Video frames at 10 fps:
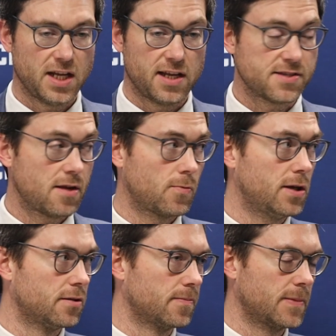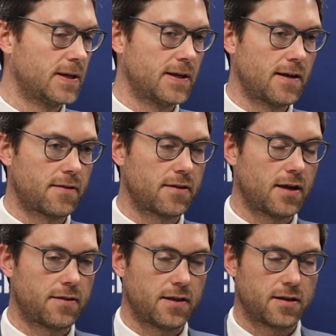Yeah, he's done well.
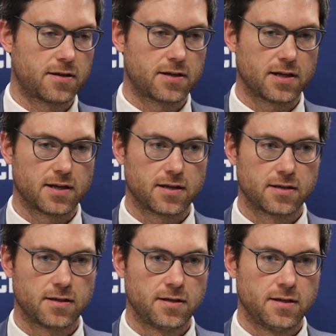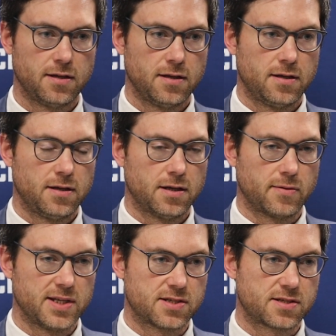I think
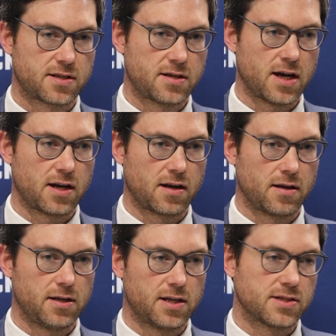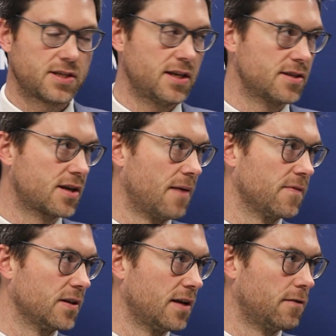he's you can see his
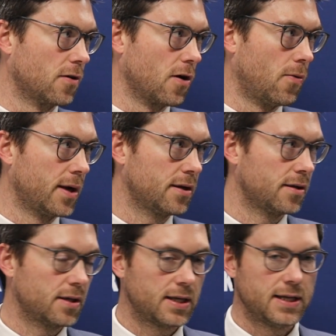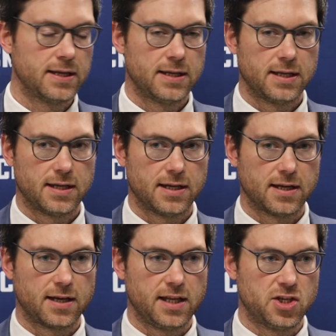comfort level growing
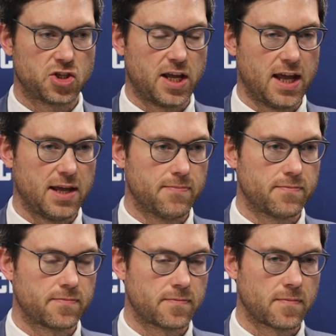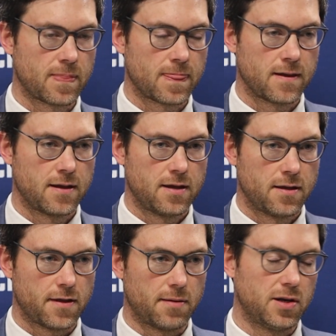each game.
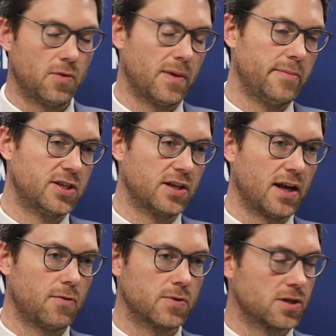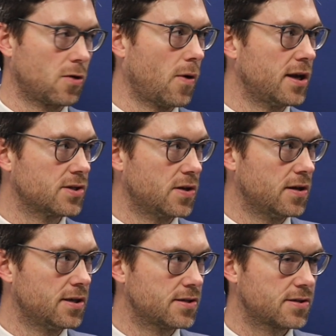Thought maybe tonight wasn't quite as
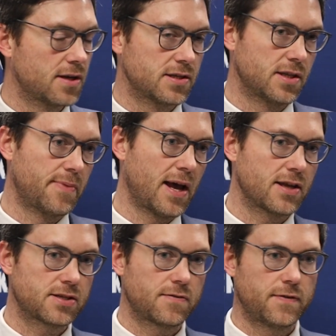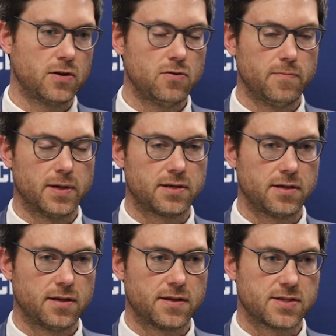good as the past few, but
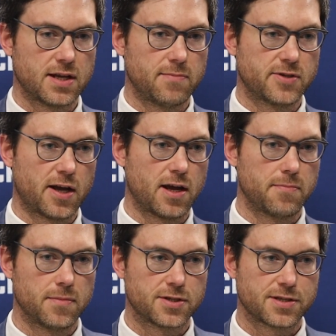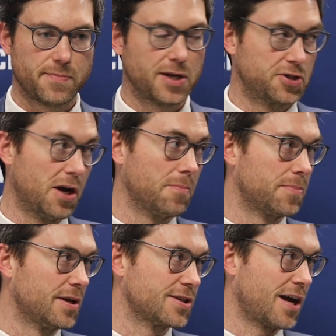at the same time it's a big
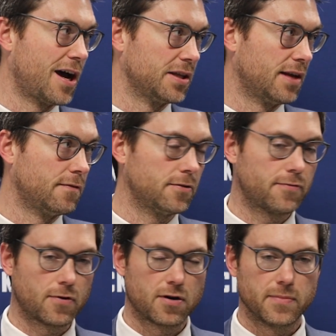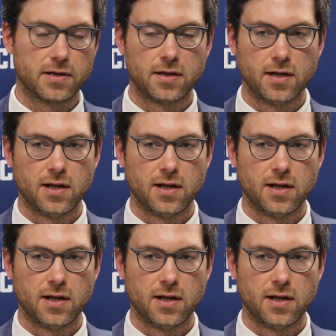jump and it's a high level for him, and